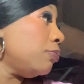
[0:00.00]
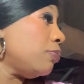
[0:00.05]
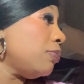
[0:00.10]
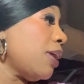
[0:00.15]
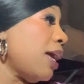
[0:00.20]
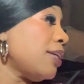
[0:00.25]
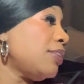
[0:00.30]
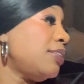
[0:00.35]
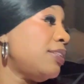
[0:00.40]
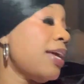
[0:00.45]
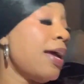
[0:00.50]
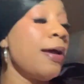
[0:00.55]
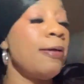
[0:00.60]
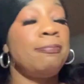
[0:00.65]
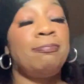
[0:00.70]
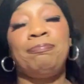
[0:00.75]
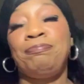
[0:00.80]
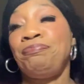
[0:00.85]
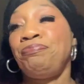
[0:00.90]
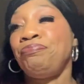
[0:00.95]
that's that.
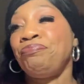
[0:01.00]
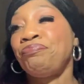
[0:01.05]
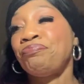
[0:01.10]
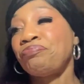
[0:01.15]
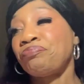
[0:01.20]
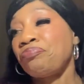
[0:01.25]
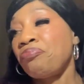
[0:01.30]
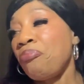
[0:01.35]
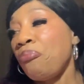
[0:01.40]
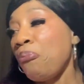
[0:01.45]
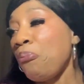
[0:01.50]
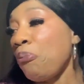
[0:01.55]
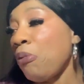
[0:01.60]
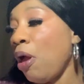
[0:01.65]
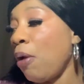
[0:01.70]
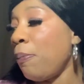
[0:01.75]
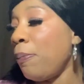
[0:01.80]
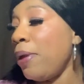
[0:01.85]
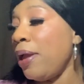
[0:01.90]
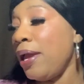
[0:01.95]

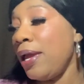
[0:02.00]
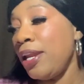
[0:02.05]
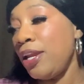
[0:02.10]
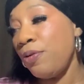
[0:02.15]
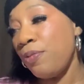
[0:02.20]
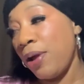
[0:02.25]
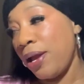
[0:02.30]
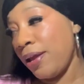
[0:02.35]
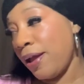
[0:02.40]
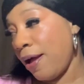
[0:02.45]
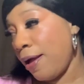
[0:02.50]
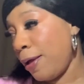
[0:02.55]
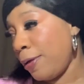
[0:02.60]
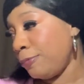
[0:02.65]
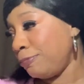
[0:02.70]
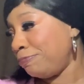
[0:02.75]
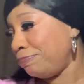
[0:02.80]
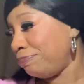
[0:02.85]
But anyway, y'all.